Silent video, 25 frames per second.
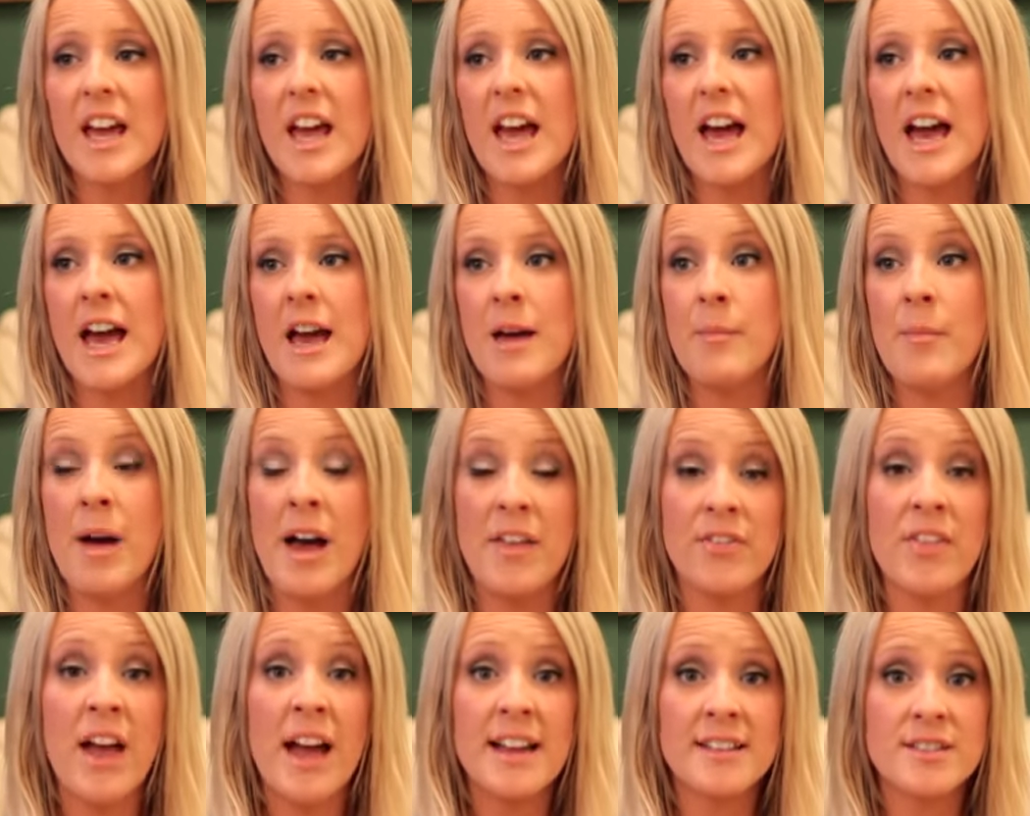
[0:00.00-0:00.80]

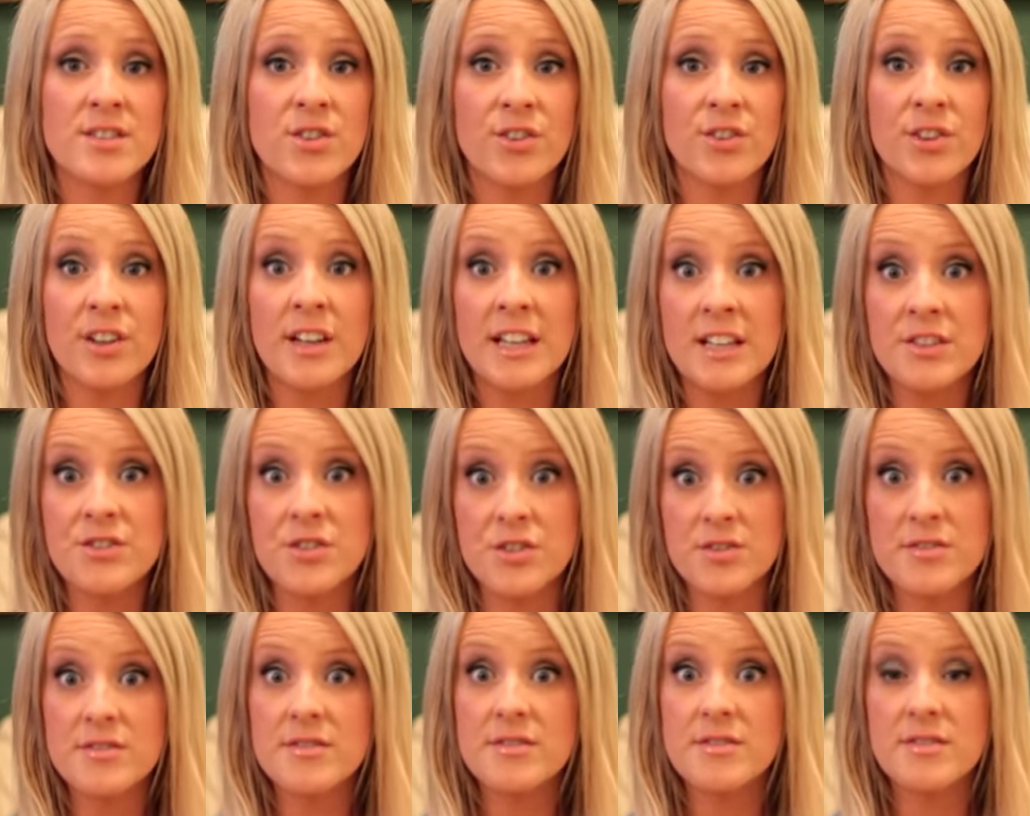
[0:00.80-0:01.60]
and that certainly
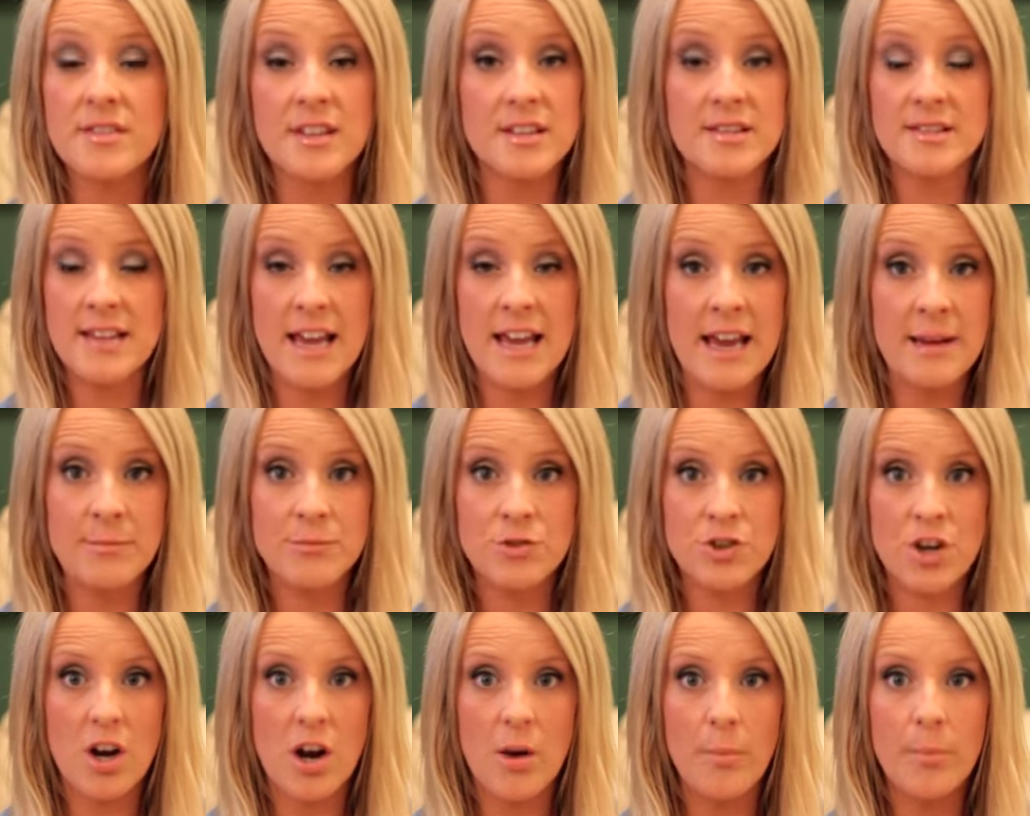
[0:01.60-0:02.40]
does the
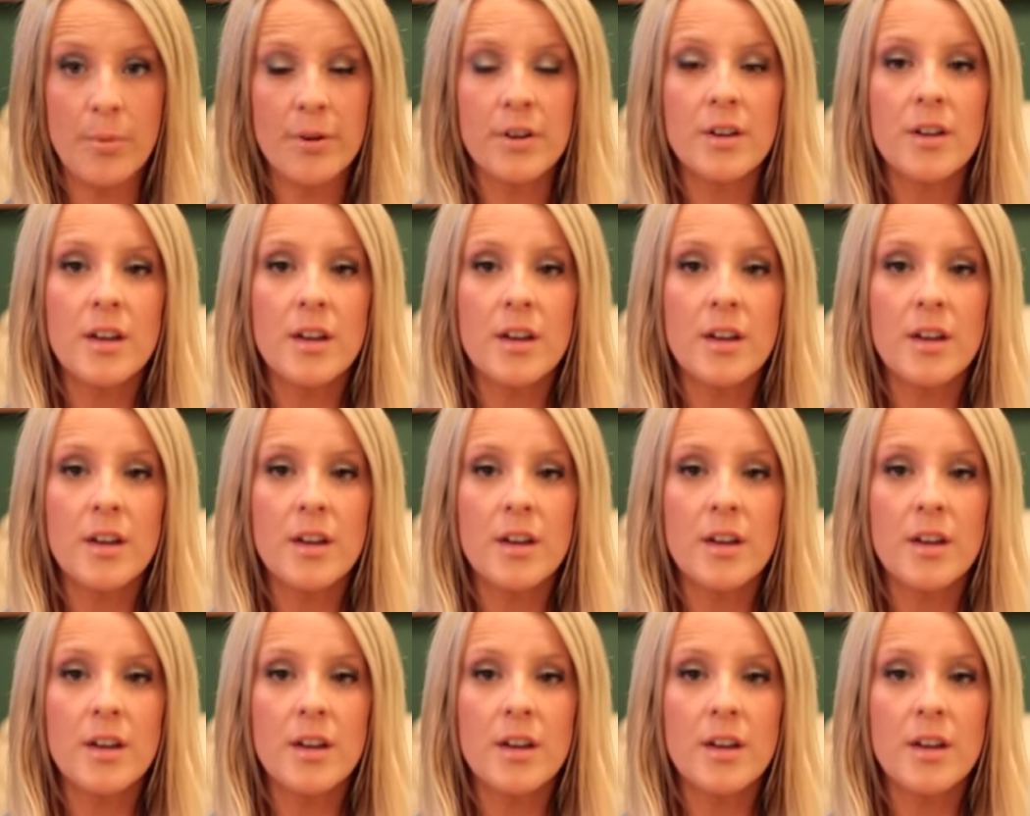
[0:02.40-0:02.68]
same job.